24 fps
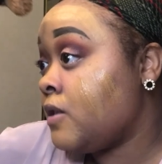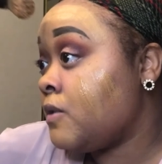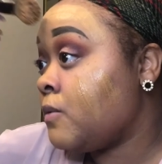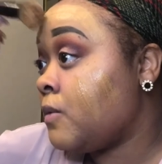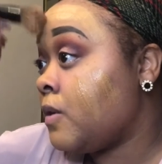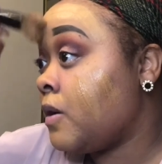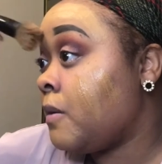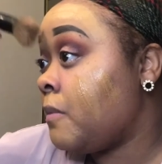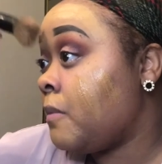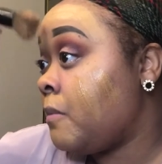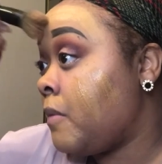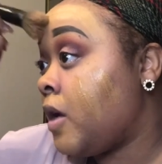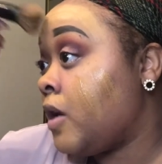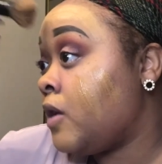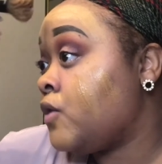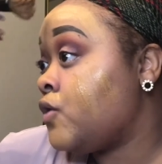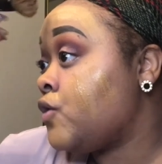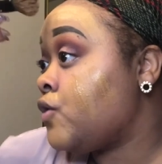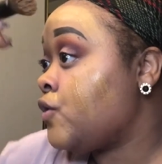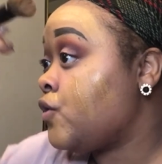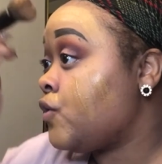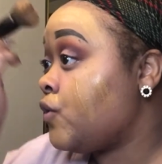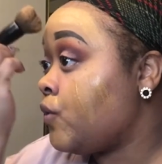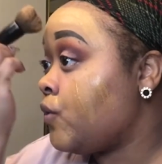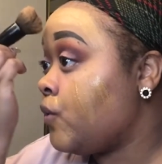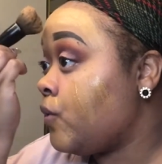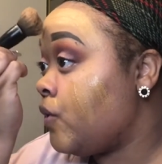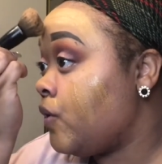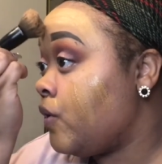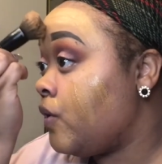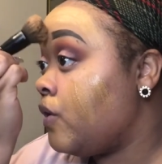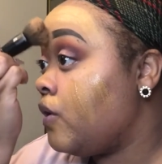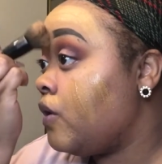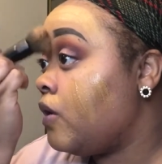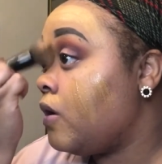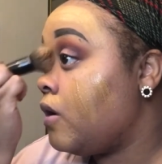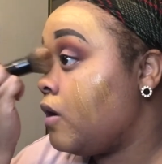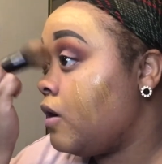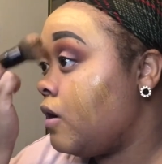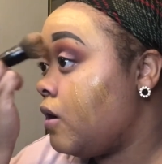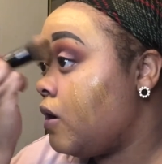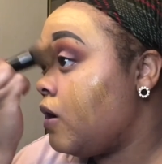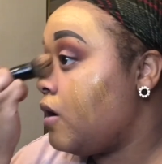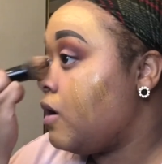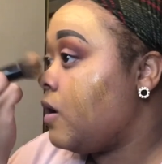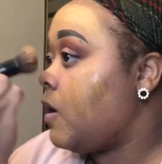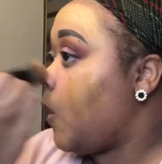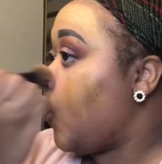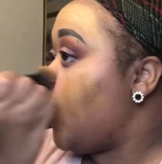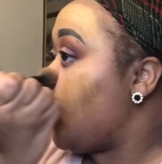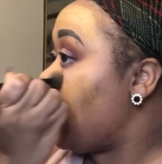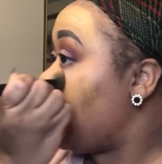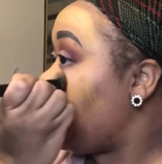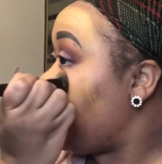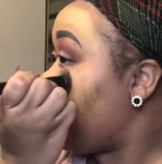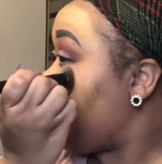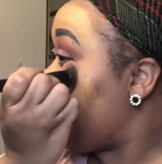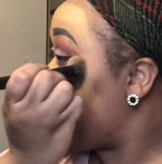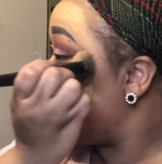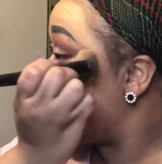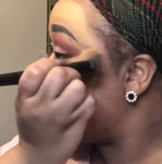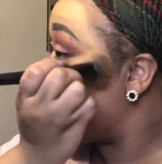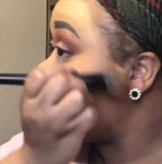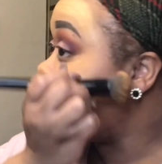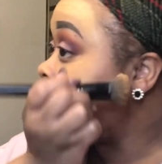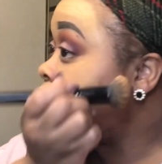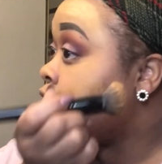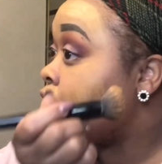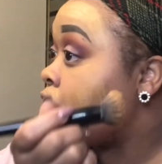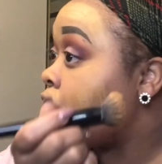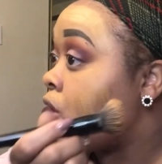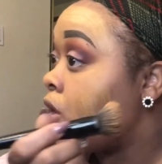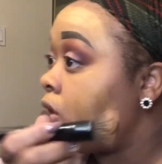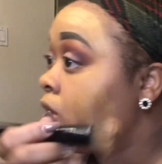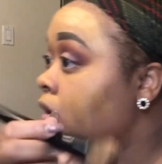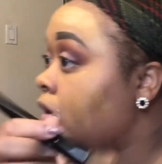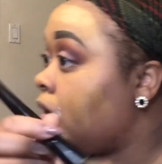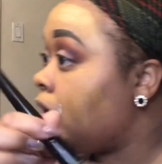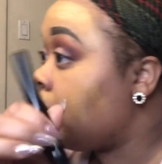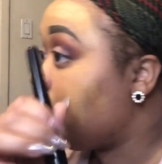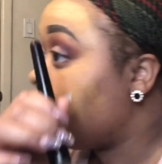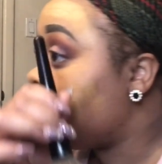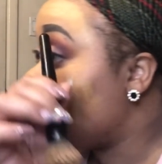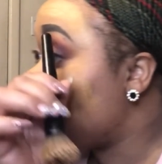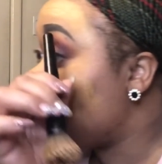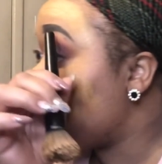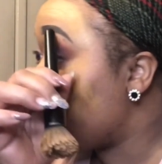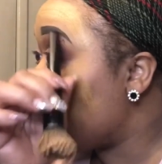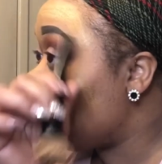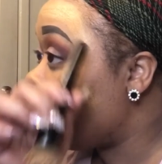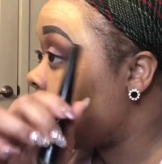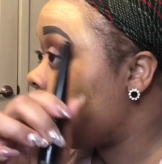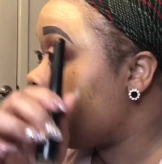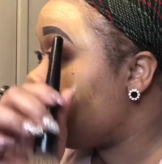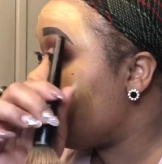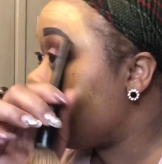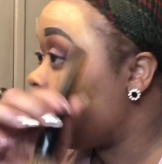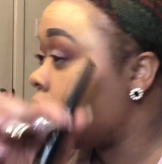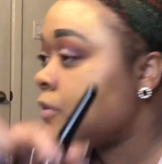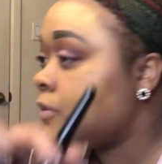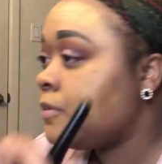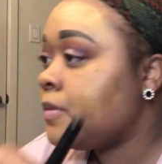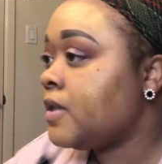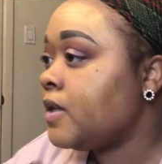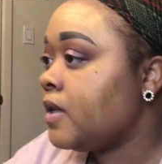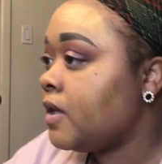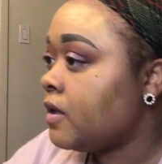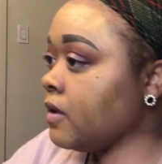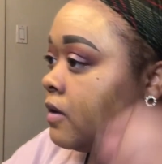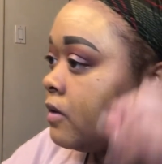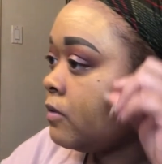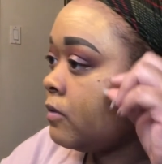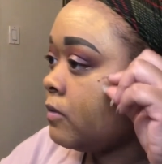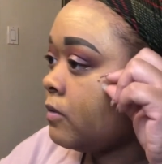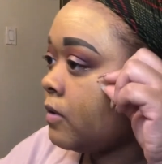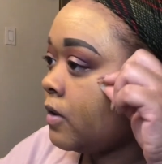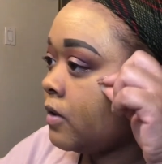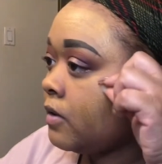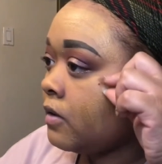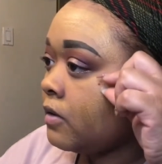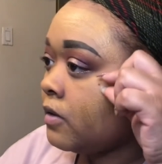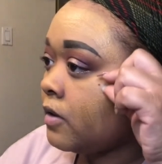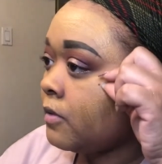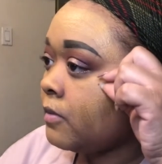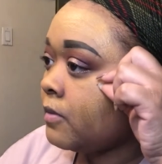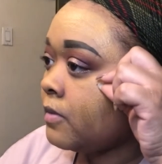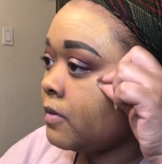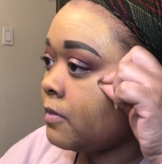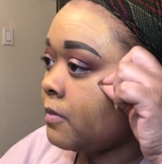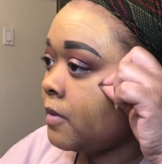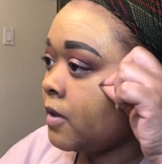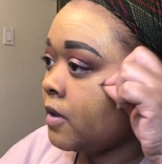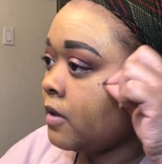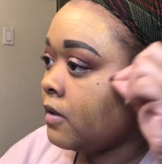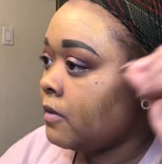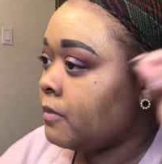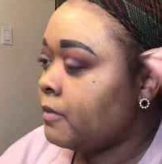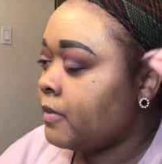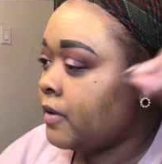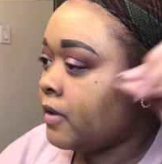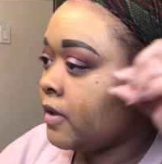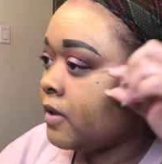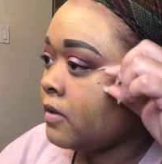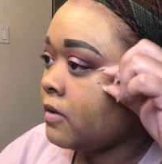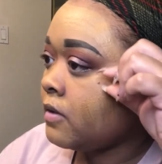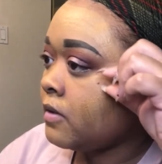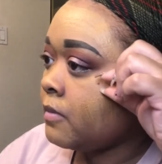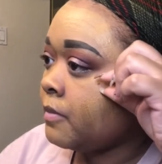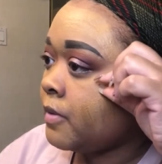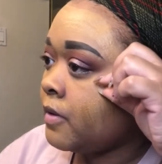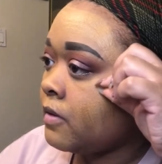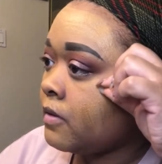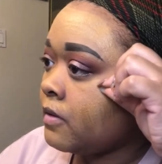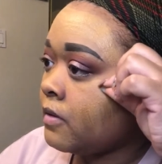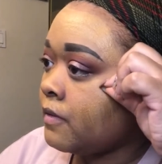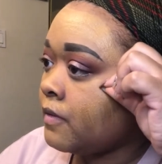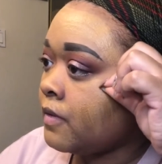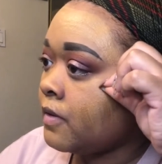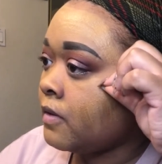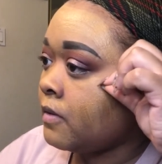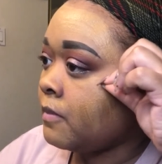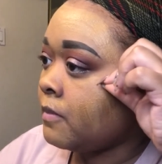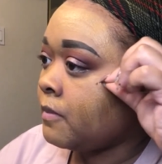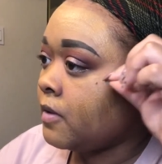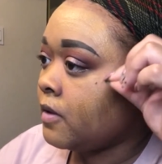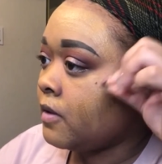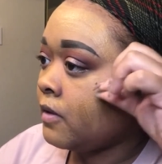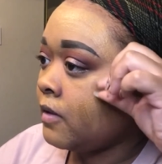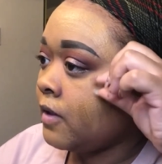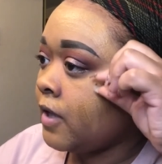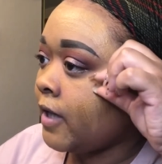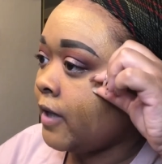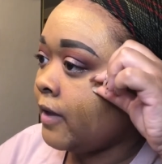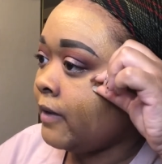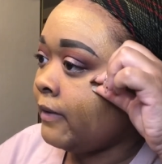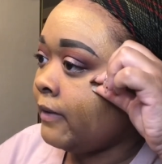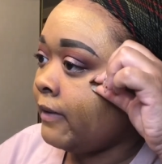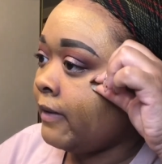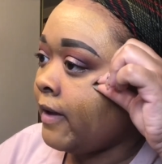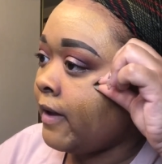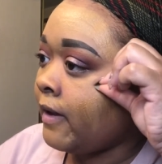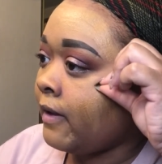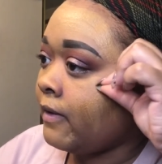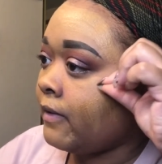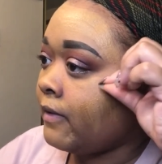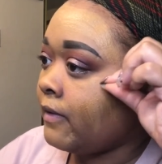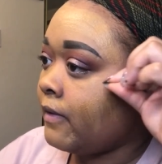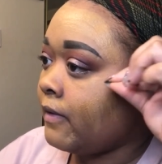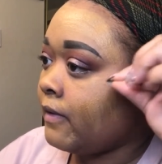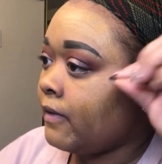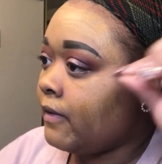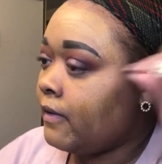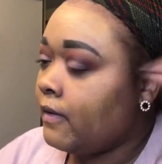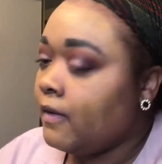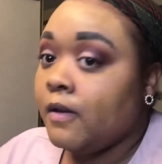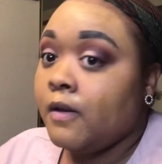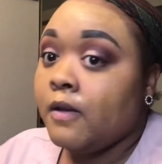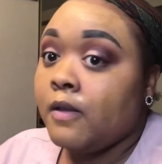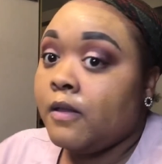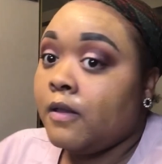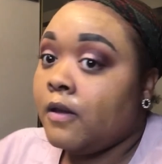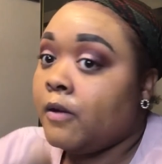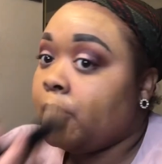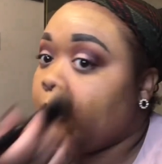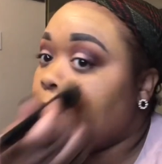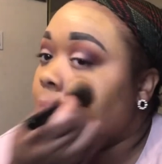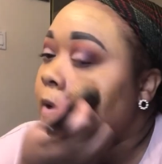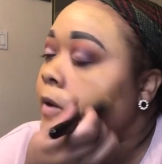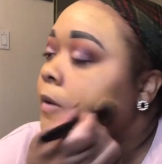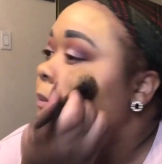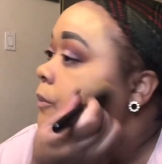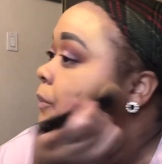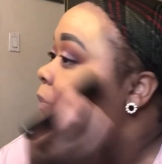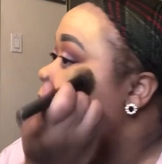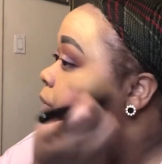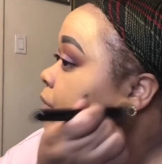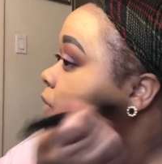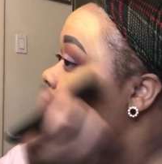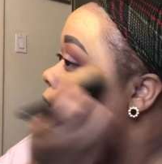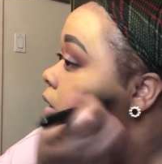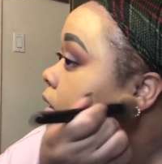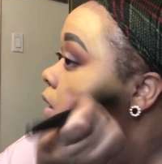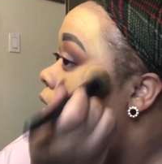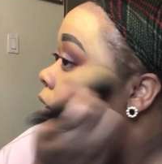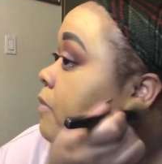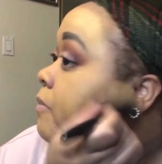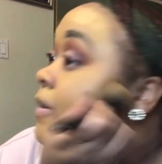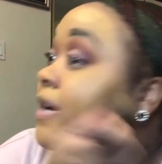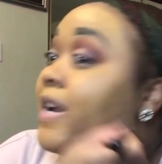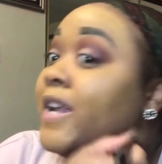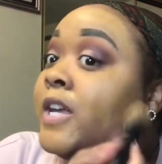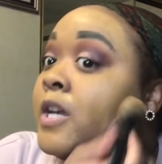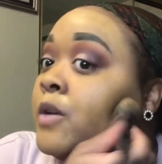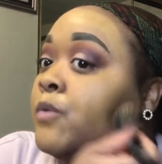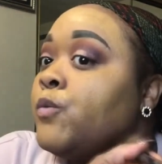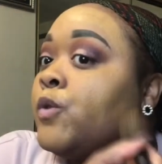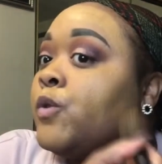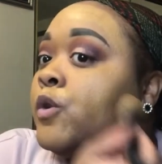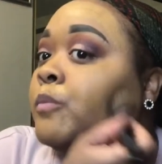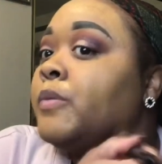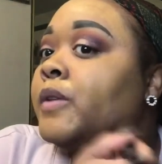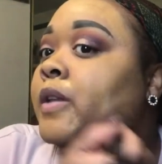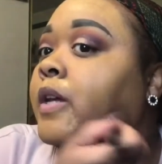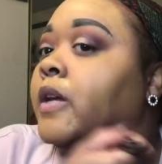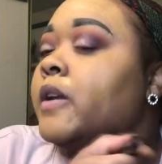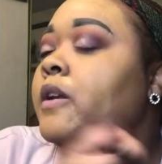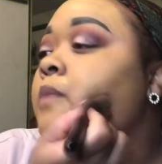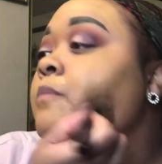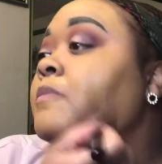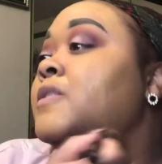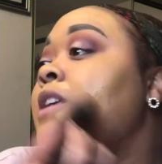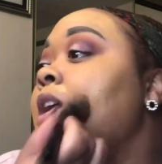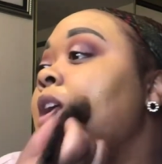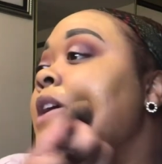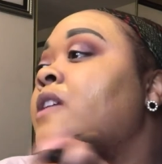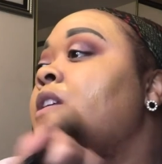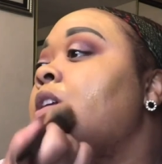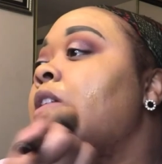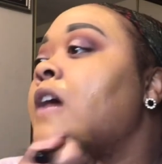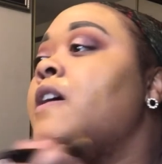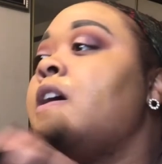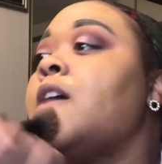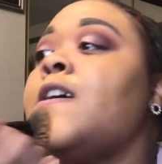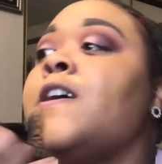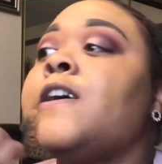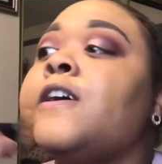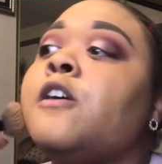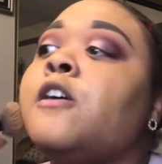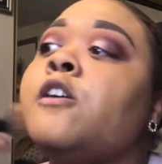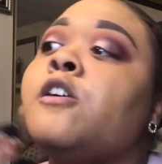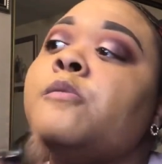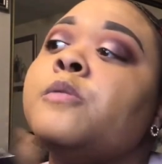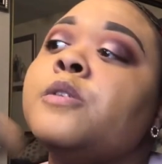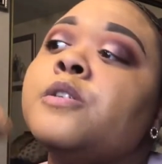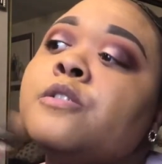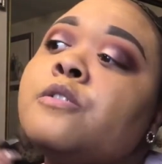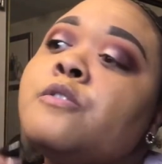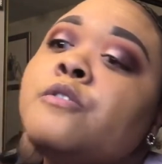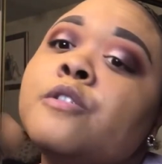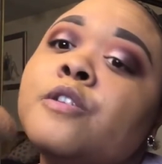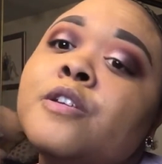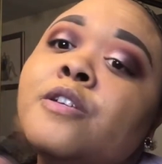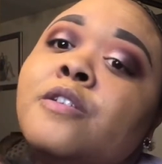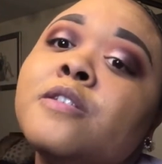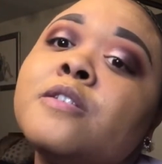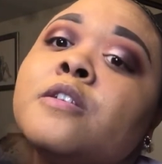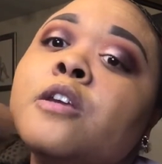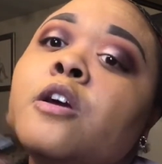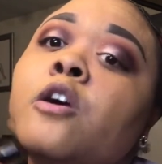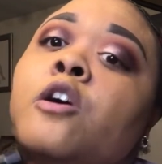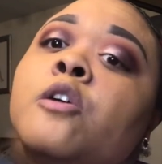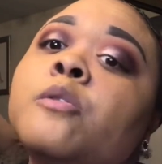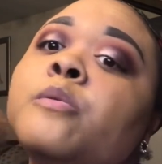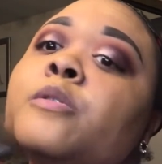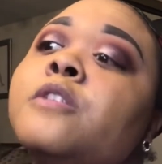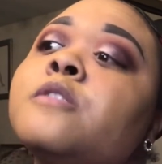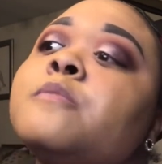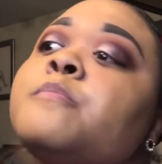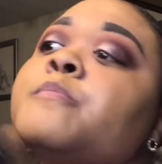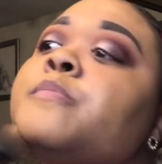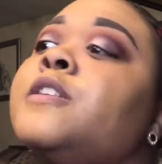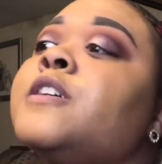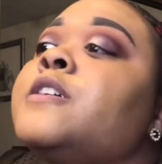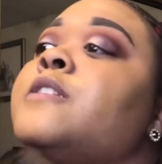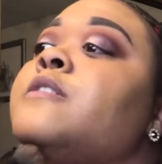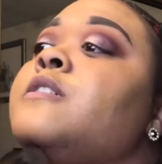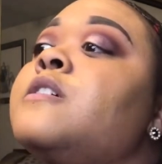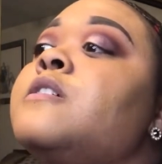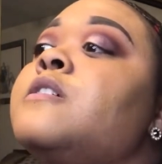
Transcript: want to make sure I'm not dark and dark, you know what I'm saying? Oh, I thought that was makeup, but that's a piece of something like lint. There you go. But it will blend. I'm telling y'all, I always do this and it always blend.